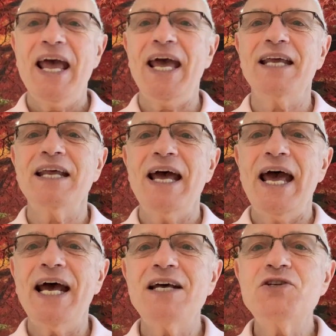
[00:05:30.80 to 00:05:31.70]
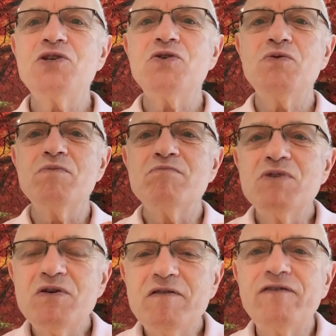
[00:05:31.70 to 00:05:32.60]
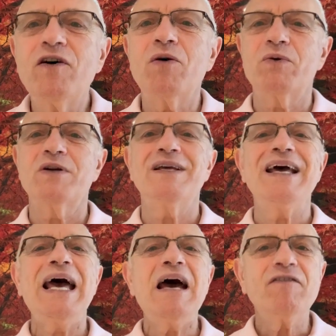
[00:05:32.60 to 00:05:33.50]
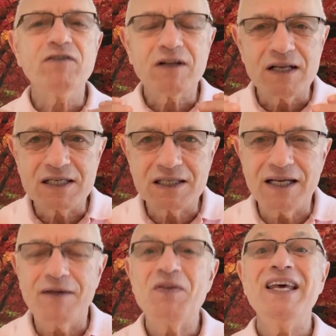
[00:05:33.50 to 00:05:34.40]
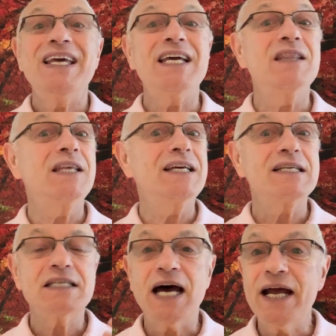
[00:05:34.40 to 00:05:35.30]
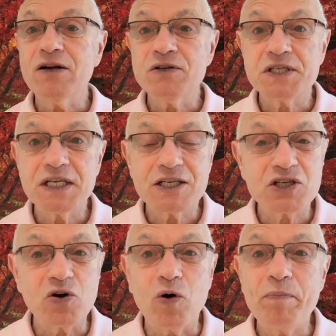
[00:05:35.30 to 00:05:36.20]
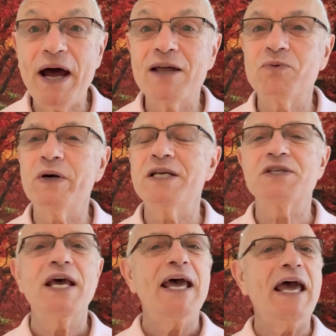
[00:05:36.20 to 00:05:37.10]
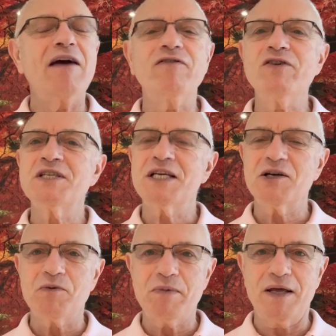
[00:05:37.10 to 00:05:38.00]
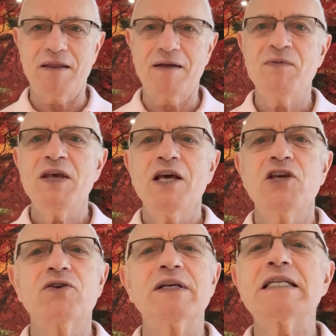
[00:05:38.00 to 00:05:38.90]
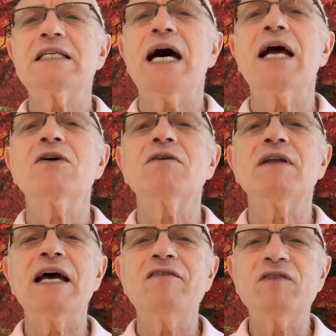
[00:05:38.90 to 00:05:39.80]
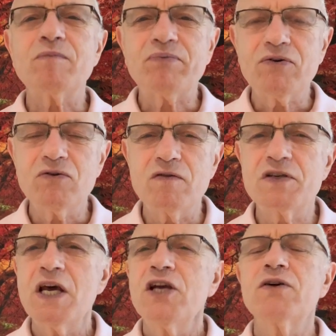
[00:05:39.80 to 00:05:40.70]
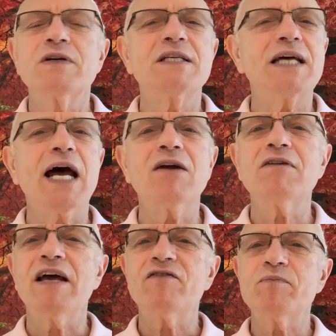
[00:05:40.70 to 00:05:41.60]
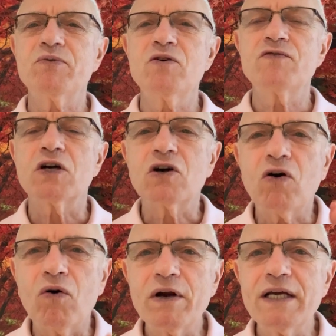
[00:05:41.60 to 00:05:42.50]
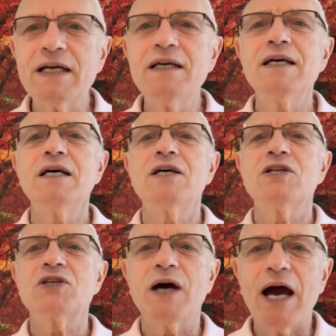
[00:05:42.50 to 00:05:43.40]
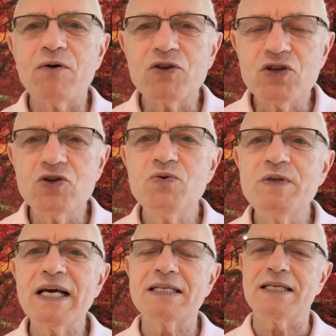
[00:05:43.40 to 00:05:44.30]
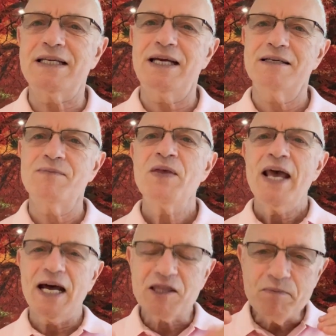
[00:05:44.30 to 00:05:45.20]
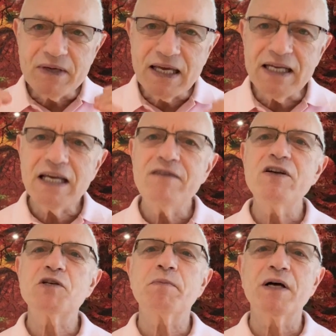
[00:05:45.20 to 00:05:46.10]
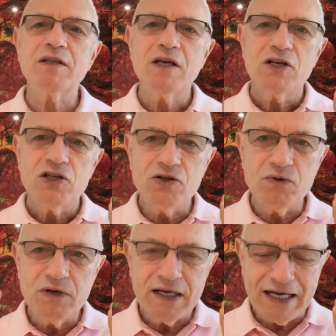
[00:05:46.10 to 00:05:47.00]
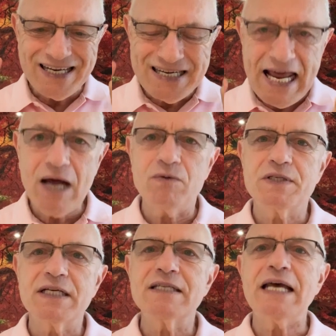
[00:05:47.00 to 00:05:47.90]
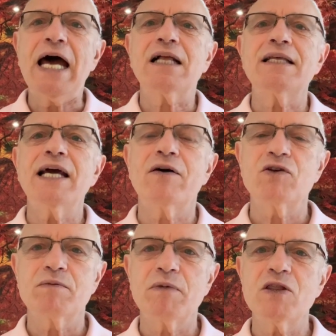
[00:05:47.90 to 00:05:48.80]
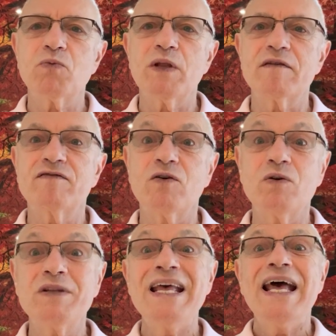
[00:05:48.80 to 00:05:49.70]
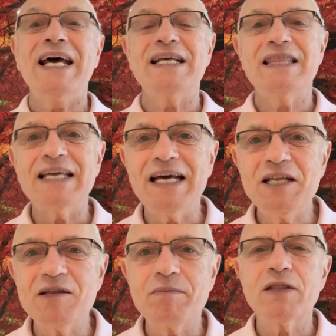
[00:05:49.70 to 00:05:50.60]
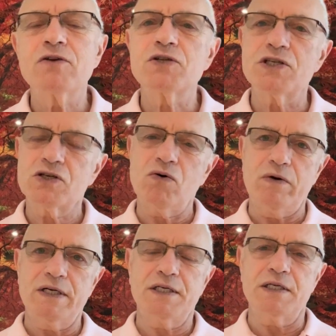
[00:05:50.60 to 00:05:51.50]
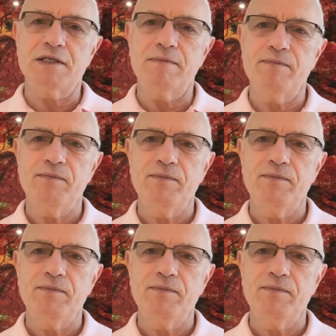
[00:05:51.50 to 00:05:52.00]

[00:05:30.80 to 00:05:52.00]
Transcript: And as you move forward effortlessly in the entire 6 goal pathways every single month, your entire life improves. Your entire life improves according to how you designate. At the beginning of each month, you announce exactly how your month will unfold. And at the end of the month, there's a scoring system.